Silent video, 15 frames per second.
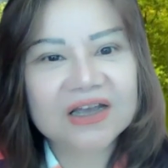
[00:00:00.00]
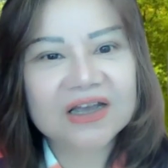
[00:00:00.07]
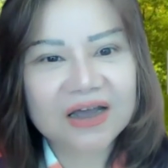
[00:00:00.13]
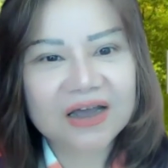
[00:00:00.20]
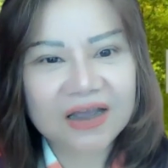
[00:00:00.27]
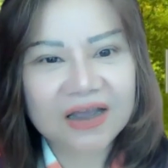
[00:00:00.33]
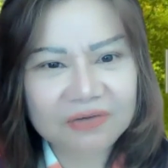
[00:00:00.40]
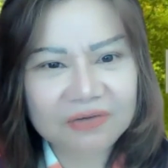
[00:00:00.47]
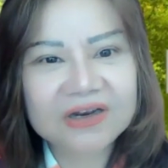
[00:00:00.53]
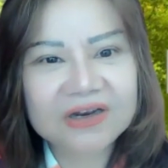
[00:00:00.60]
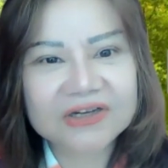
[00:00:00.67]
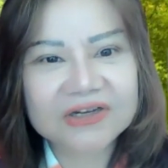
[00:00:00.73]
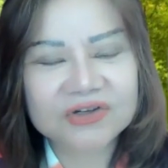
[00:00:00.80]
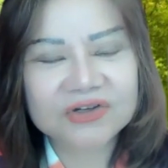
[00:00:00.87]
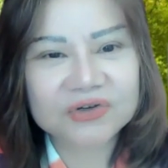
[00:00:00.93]
I would like
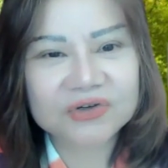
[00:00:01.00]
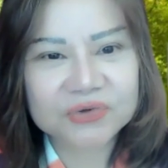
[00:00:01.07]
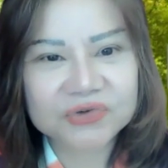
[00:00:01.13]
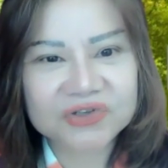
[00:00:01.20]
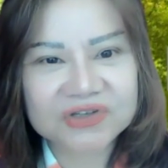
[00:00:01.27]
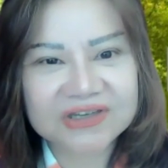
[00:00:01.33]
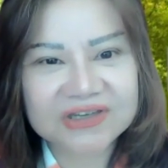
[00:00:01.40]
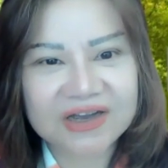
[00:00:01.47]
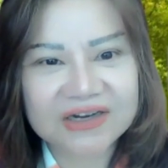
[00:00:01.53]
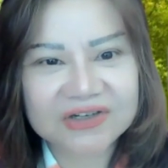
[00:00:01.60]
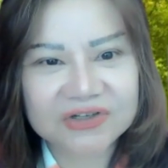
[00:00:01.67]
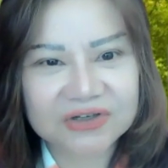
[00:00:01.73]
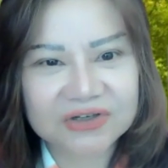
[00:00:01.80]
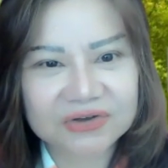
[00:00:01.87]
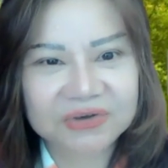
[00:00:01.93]
to introduce this guy to
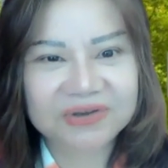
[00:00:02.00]
you.